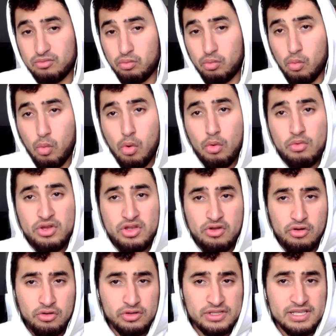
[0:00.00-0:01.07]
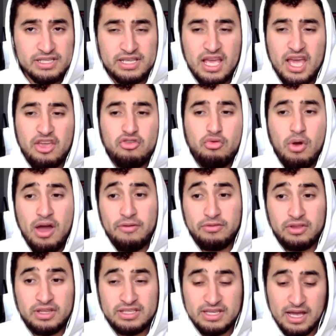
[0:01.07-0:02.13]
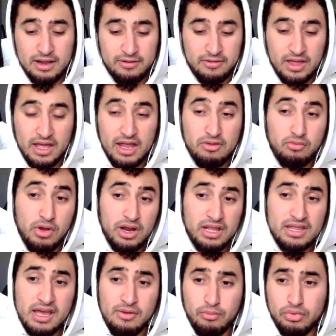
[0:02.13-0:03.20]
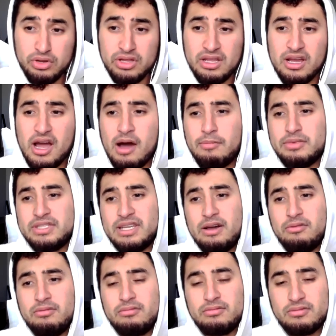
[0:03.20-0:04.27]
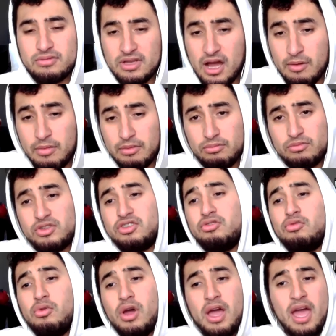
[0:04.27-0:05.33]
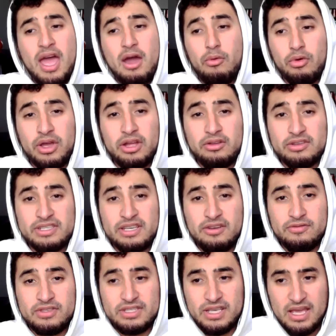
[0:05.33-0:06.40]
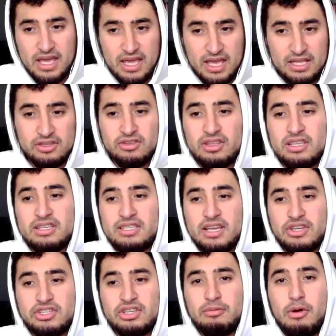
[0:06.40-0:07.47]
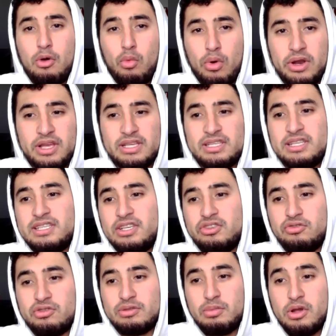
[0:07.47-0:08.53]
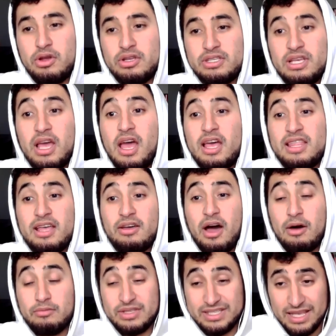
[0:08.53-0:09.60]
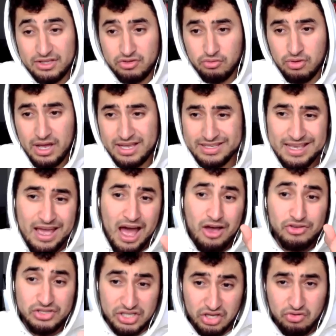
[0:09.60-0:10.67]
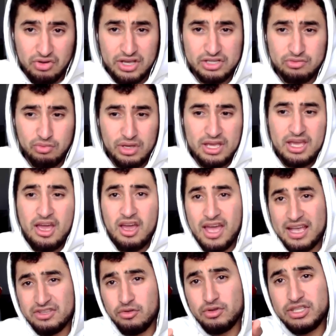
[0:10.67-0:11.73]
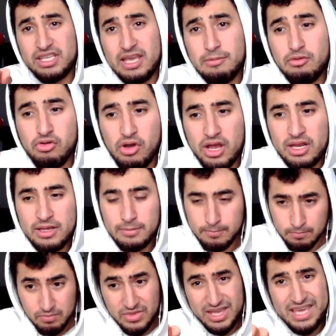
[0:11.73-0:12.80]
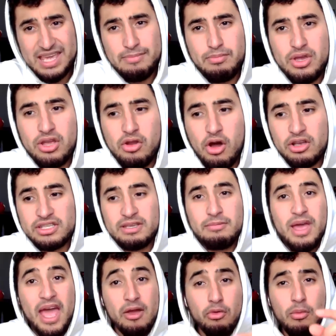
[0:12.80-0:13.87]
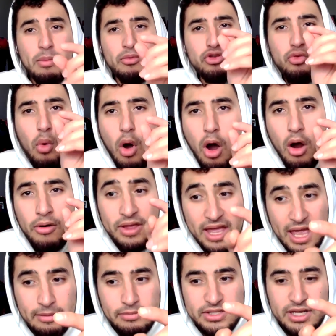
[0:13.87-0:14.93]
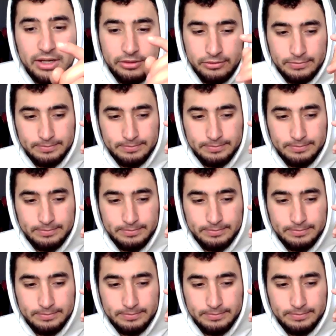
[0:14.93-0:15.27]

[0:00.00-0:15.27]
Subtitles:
warrior? Or is this, you have to decide that and write it down, put it in the comments. I'll comment too, and we'll get ourselves into the discussion about what is essential experience. Now, stay tuned, guys. I'll see you next week. As always, keep creating, keep being awesome, and remember, you are a game designer.